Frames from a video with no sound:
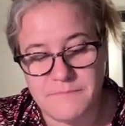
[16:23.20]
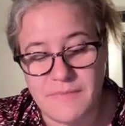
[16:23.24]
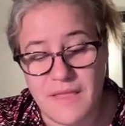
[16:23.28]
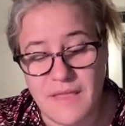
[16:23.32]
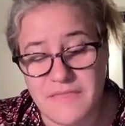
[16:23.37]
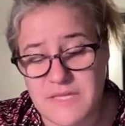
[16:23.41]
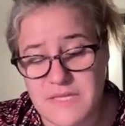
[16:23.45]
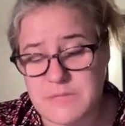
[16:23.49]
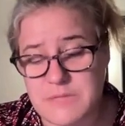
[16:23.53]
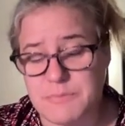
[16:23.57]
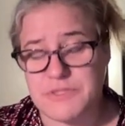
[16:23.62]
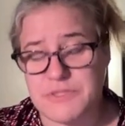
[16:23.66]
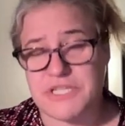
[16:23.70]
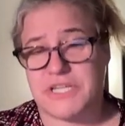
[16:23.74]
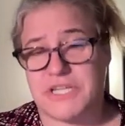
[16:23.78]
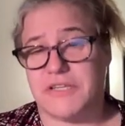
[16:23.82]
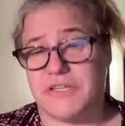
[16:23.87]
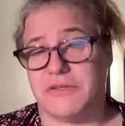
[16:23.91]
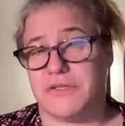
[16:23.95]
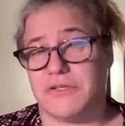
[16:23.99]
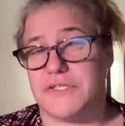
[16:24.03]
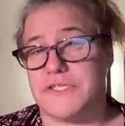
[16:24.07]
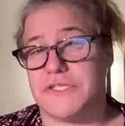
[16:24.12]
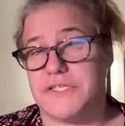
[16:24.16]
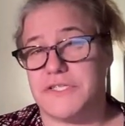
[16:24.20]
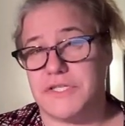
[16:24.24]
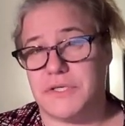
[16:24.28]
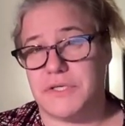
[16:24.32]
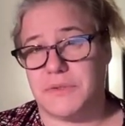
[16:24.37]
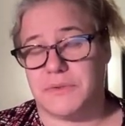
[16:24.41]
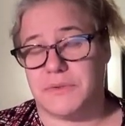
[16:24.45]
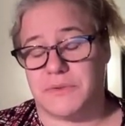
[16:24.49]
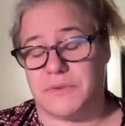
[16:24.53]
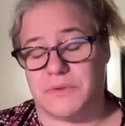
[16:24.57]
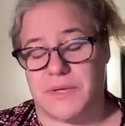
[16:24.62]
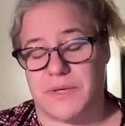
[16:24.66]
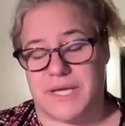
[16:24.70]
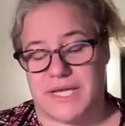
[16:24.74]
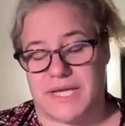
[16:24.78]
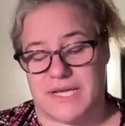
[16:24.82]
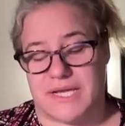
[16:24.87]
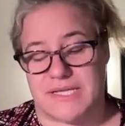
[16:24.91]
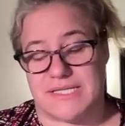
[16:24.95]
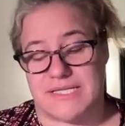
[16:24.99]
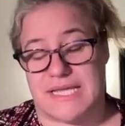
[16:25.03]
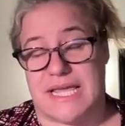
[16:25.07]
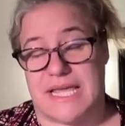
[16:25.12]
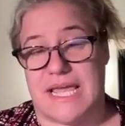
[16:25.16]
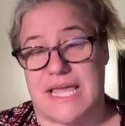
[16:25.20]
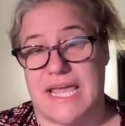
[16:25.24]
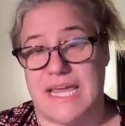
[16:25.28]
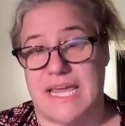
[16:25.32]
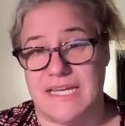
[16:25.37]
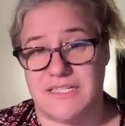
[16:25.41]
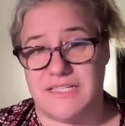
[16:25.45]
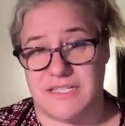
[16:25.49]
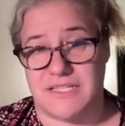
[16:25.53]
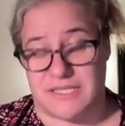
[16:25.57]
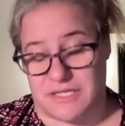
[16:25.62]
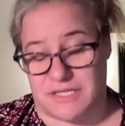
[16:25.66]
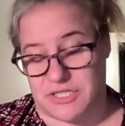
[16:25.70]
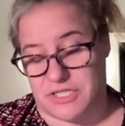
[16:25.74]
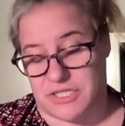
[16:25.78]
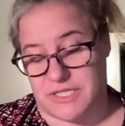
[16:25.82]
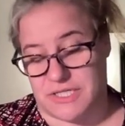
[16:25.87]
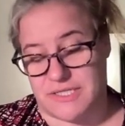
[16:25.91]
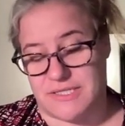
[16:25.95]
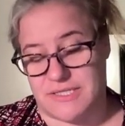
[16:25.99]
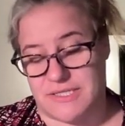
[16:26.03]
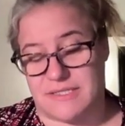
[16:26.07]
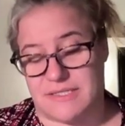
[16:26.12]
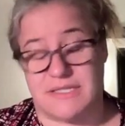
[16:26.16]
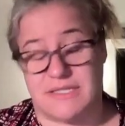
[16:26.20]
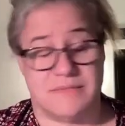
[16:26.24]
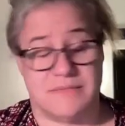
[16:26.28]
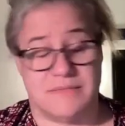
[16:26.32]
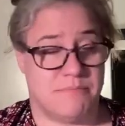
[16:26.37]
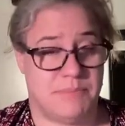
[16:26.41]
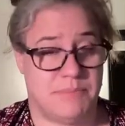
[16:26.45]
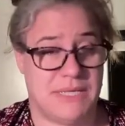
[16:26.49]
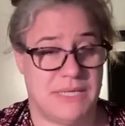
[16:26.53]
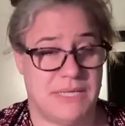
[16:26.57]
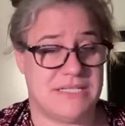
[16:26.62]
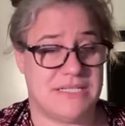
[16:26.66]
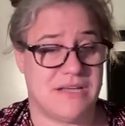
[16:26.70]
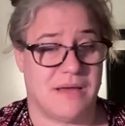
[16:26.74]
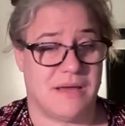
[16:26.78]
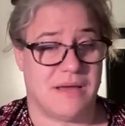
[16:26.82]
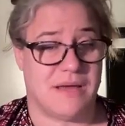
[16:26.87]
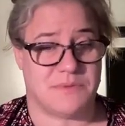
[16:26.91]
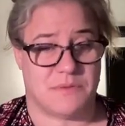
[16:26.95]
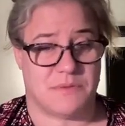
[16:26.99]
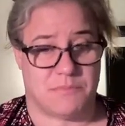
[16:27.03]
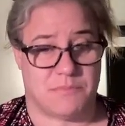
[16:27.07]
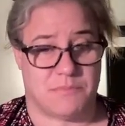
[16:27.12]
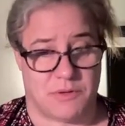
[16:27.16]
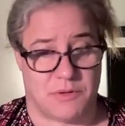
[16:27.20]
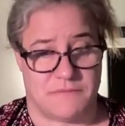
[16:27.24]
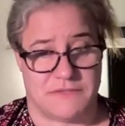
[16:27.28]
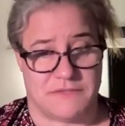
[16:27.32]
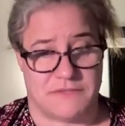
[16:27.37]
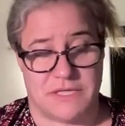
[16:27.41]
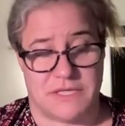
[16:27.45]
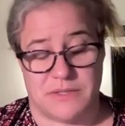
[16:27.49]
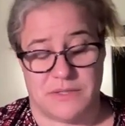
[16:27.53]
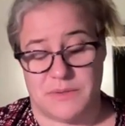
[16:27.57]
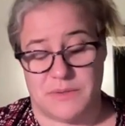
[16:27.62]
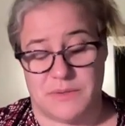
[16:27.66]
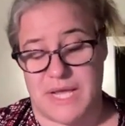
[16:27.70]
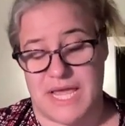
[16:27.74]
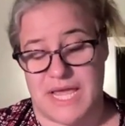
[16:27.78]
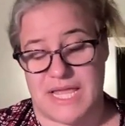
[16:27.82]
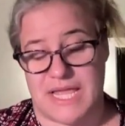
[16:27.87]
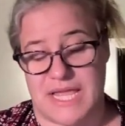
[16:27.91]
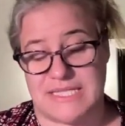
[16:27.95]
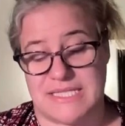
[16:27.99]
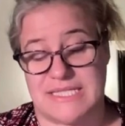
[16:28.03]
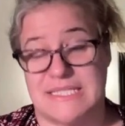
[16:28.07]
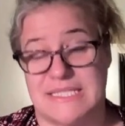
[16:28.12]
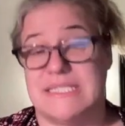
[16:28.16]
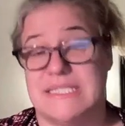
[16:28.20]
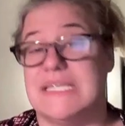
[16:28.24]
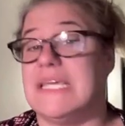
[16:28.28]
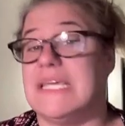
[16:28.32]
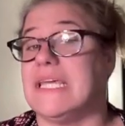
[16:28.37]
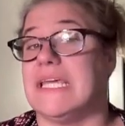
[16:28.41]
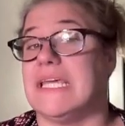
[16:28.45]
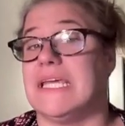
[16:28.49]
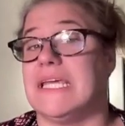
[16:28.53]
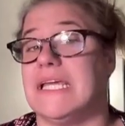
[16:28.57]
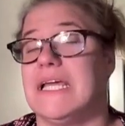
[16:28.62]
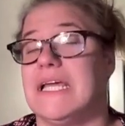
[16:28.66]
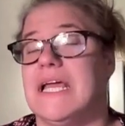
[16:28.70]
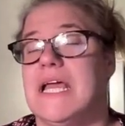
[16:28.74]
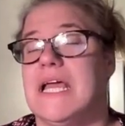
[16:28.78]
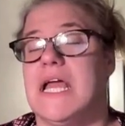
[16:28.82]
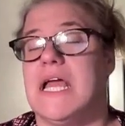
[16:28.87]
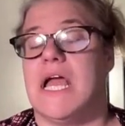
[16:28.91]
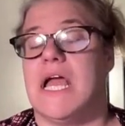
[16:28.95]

this particular stew is A, delicious, B, topped with provolone, and C,